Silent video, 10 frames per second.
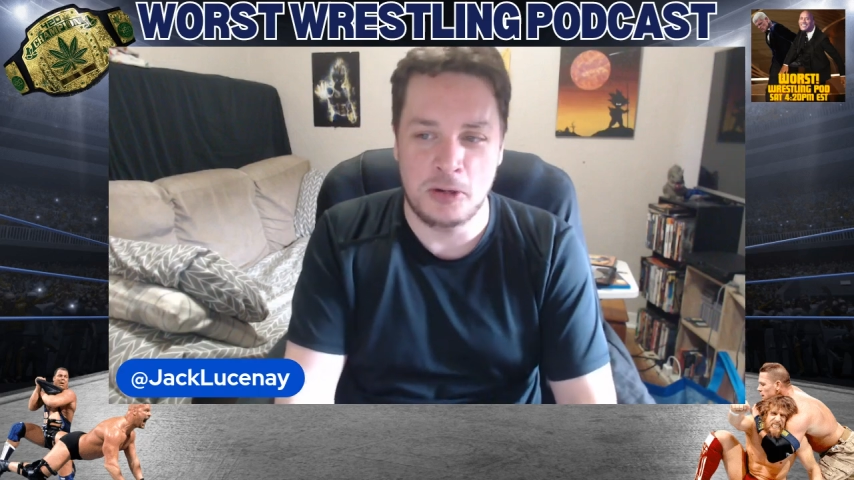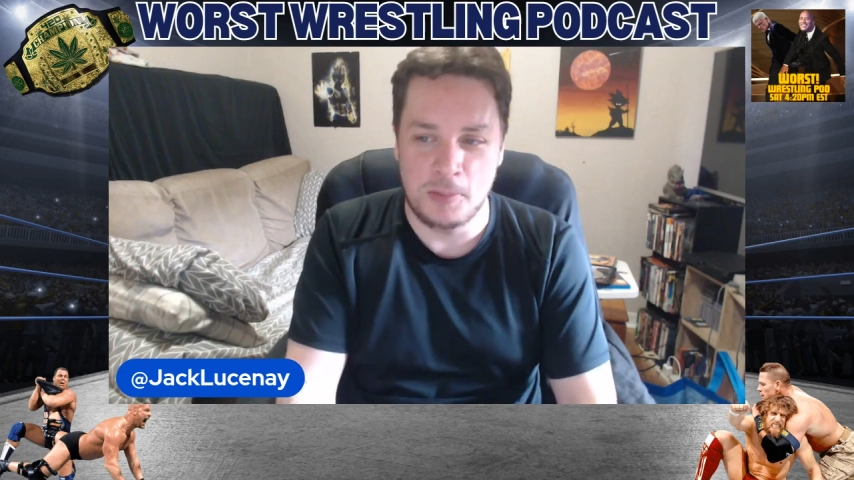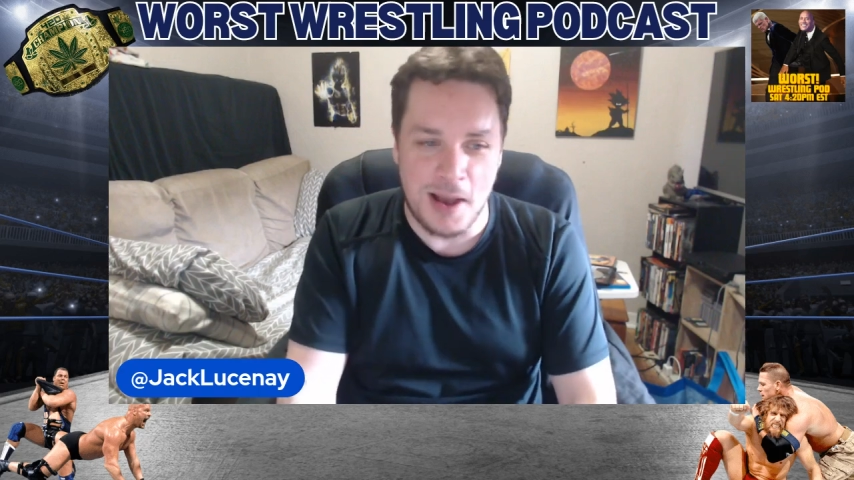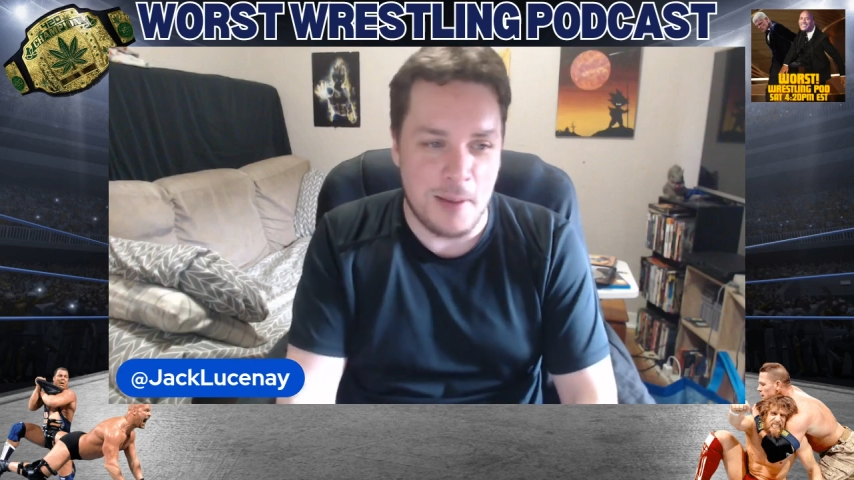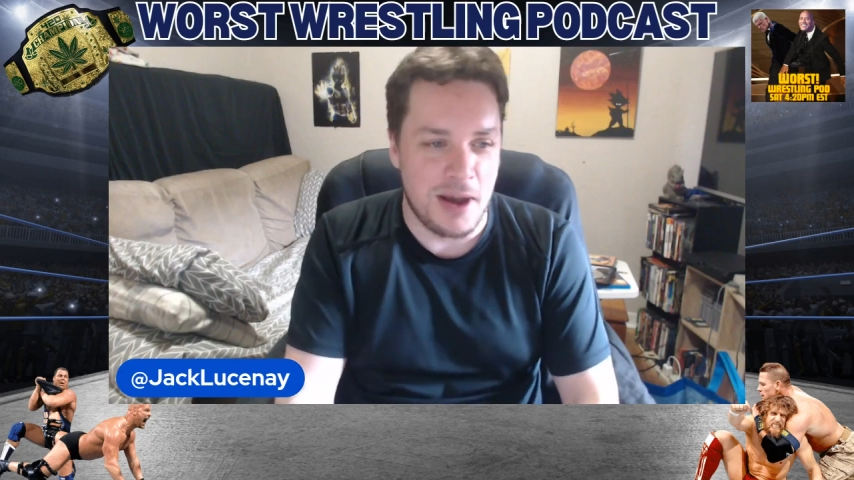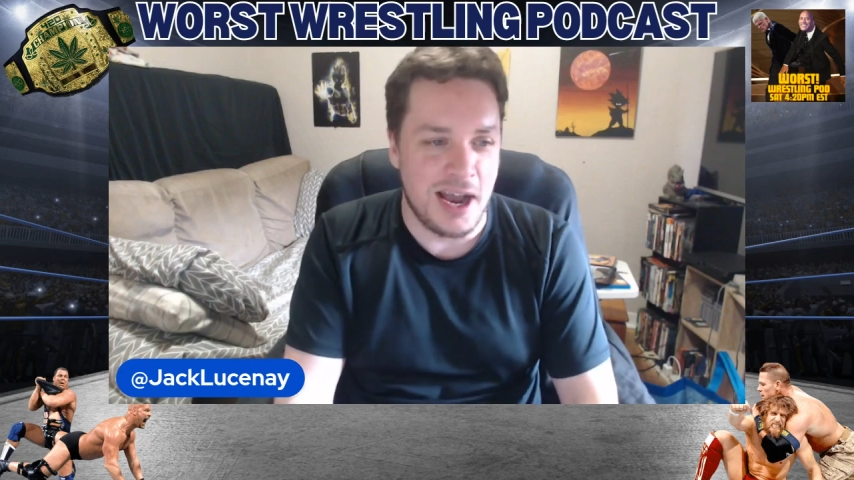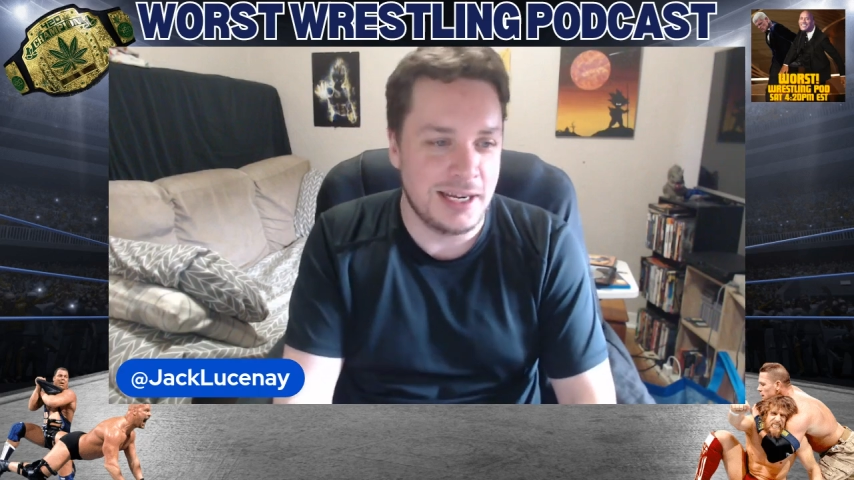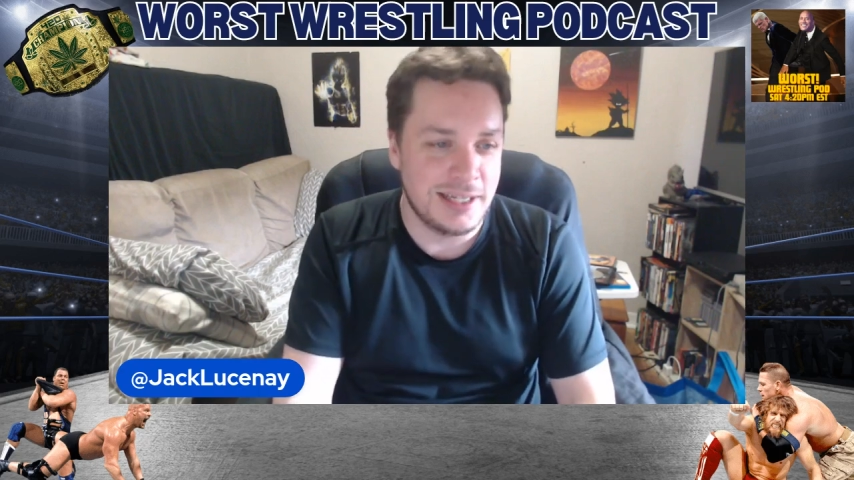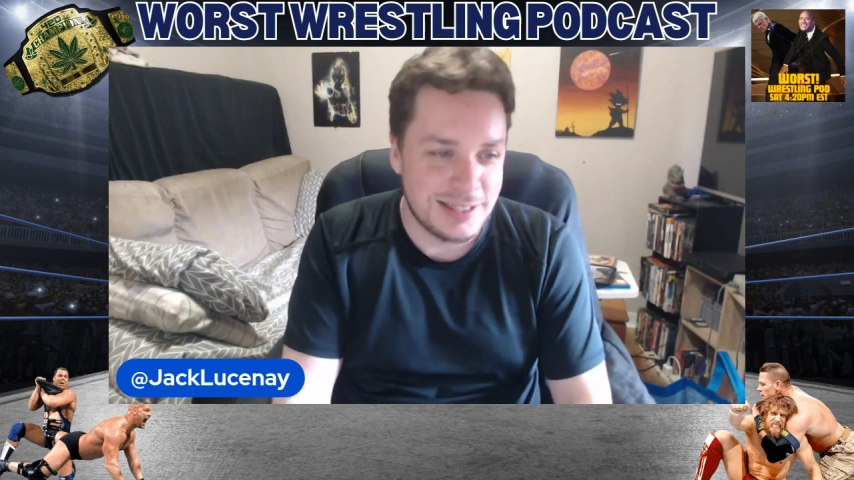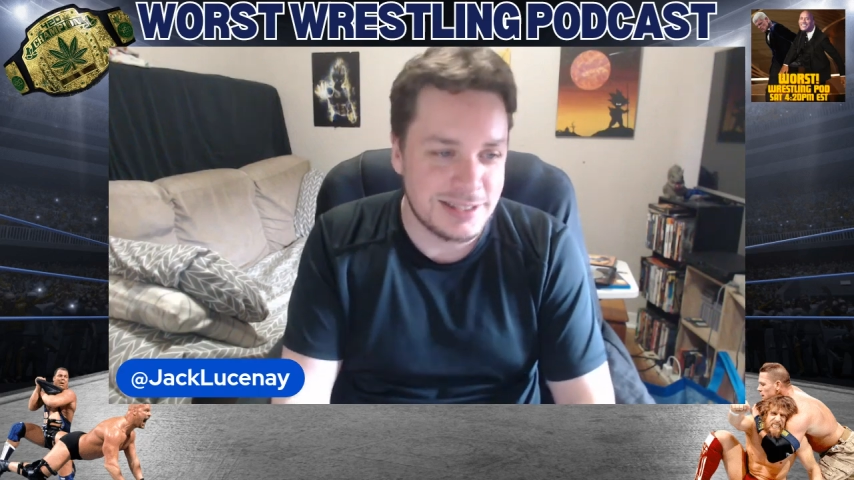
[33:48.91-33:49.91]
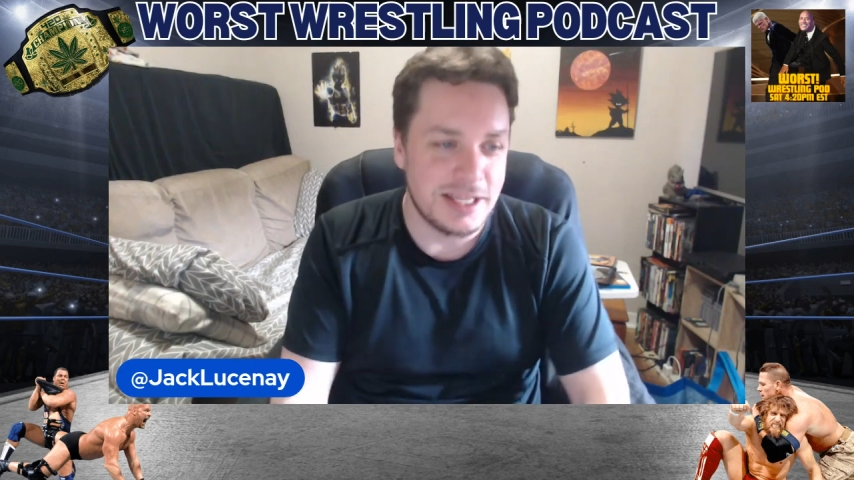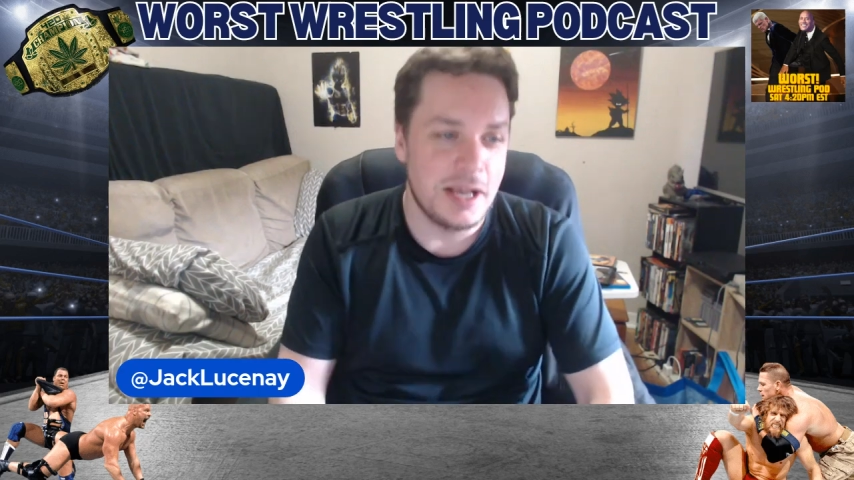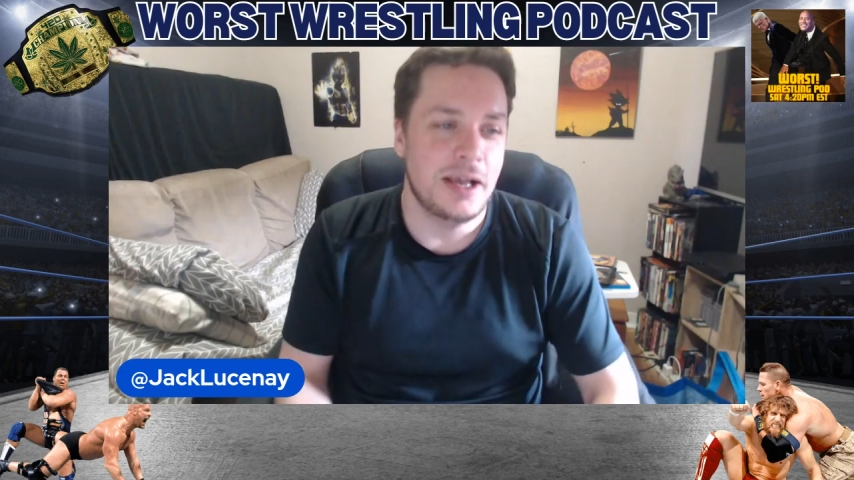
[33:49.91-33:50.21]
in my mind as,